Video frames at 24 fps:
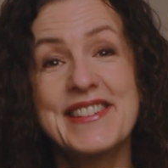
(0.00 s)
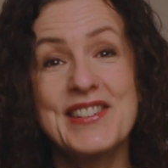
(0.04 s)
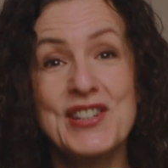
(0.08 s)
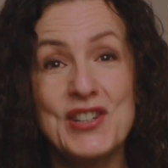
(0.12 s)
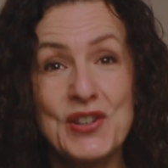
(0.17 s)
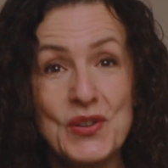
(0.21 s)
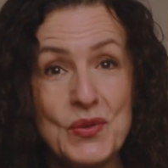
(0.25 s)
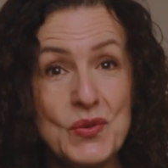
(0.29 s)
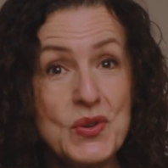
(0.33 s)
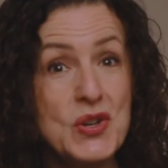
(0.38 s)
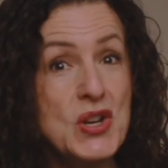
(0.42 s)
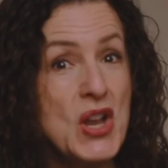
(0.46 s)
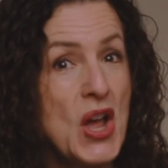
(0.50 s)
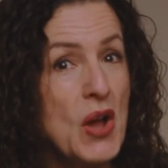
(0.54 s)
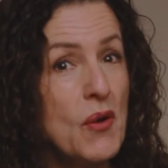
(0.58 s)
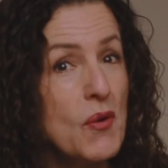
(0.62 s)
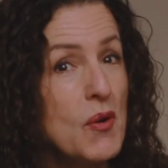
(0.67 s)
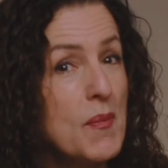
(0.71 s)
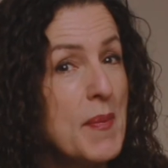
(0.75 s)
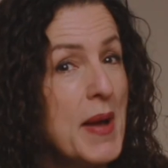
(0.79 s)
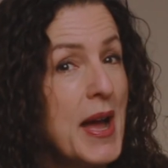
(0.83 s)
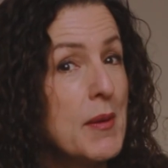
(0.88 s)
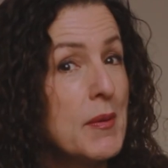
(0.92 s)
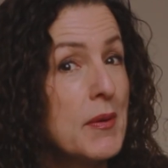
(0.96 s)
to know
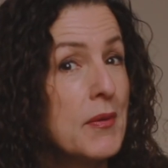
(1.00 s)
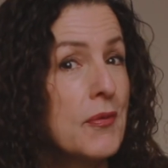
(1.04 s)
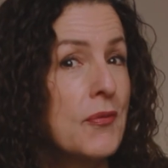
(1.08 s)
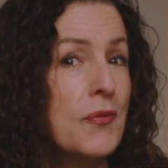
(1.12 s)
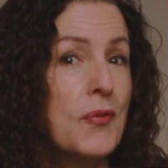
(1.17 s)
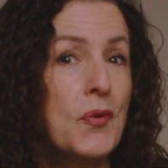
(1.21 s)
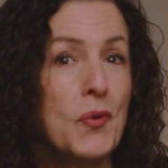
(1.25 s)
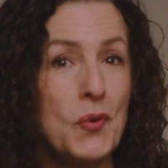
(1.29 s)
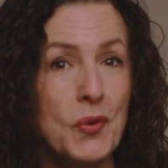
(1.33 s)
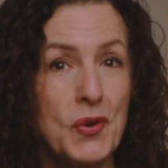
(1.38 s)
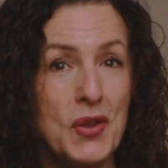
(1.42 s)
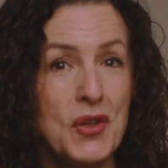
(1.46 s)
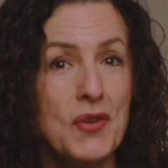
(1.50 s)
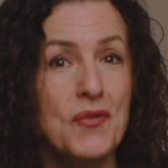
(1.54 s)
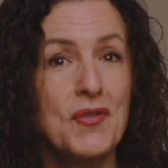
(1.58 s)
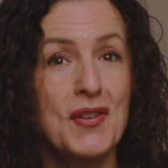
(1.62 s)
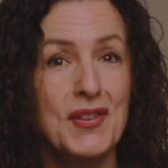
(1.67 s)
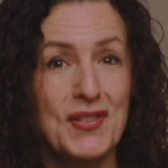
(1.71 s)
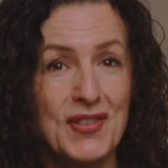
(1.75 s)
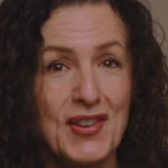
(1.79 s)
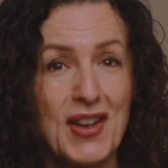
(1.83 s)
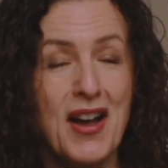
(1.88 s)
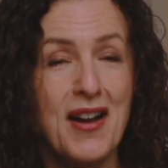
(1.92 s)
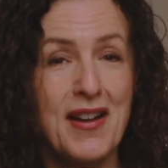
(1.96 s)
about before you
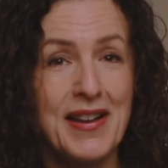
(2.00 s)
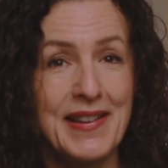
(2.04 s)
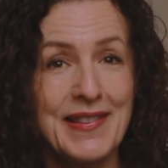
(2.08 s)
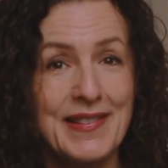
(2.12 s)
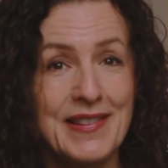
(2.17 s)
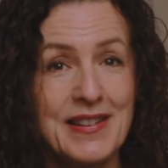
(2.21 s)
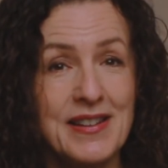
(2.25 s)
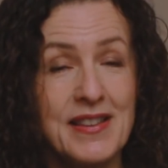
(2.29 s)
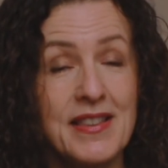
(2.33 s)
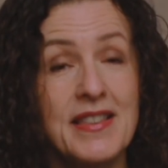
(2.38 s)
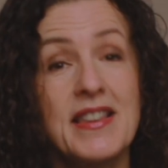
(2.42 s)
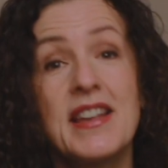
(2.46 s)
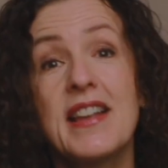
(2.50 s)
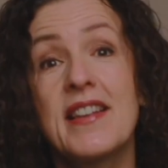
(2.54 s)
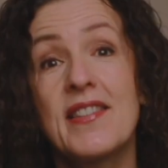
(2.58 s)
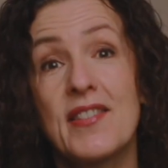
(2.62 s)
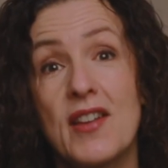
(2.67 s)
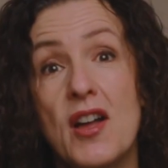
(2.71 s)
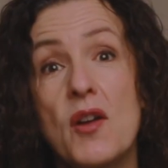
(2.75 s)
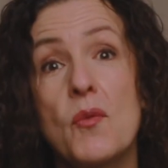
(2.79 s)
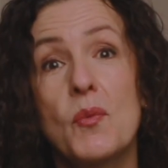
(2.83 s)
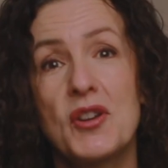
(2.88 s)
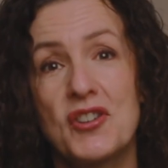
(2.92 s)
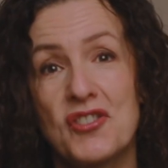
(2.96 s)
visit Iceland, things
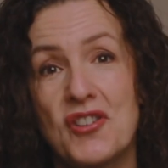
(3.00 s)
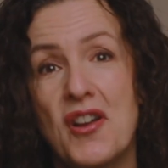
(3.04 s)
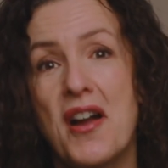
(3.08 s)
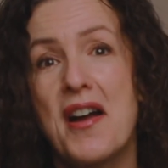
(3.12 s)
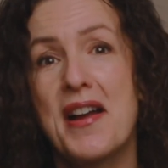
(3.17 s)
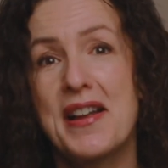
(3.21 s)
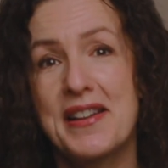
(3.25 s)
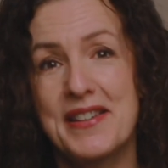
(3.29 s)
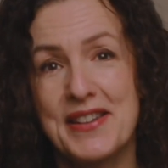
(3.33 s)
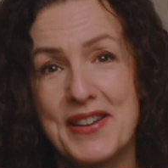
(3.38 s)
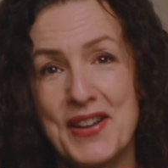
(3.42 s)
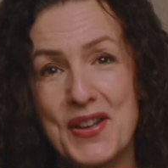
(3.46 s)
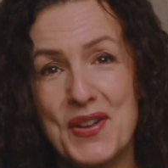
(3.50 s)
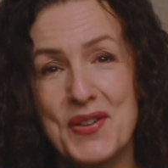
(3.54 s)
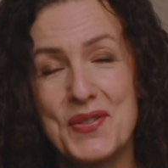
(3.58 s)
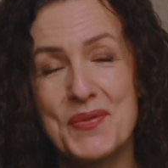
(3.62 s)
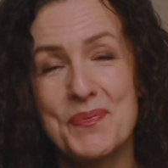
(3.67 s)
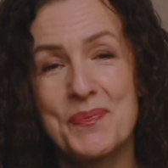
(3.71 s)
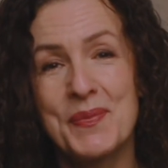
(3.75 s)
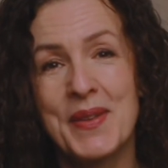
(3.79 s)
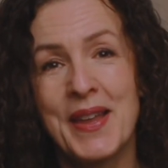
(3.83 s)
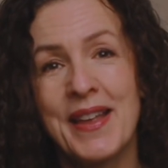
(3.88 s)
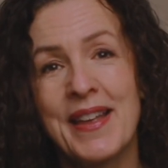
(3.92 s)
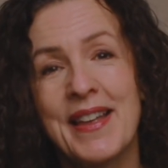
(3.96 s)
I wish I'd
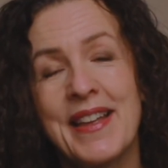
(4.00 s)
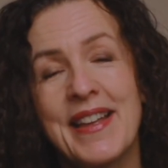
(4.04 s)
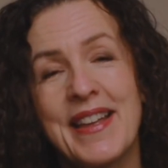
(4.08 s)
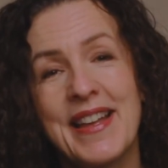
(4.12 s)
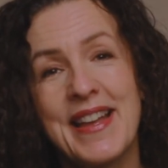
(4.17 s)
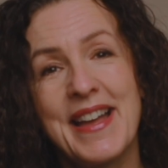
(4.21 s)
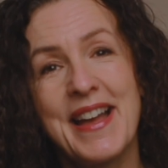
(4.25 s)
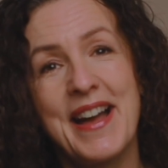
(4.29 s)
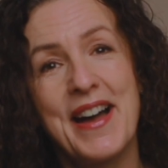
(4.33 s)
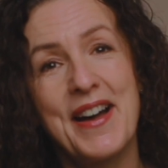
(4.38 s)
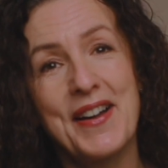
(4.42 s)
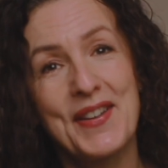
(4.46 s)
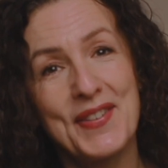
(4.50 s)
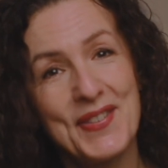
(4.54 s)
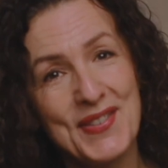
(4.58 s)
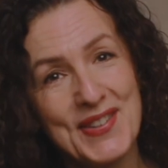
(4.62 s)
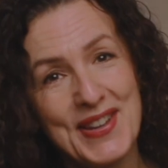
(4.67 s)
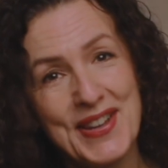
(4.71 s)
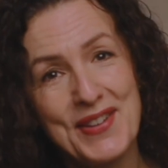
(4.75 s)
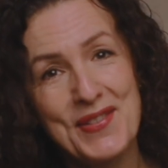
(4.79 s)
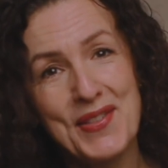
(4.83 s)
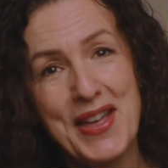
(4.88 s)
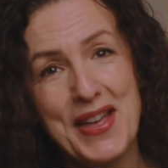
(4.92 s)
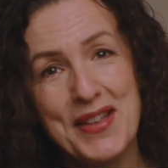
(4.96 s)
known. I'll
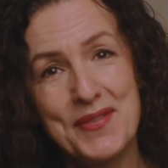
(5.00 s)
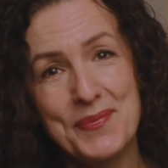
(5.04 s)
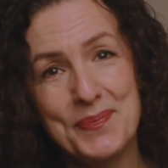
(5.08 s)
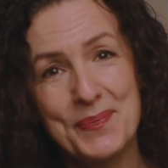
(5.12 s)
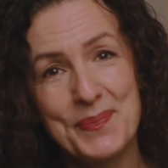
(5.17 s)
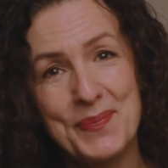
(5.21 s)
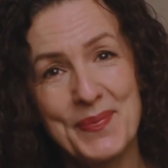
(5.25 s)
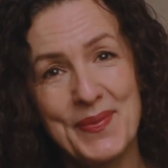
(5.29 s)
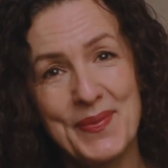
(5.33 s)
see you then.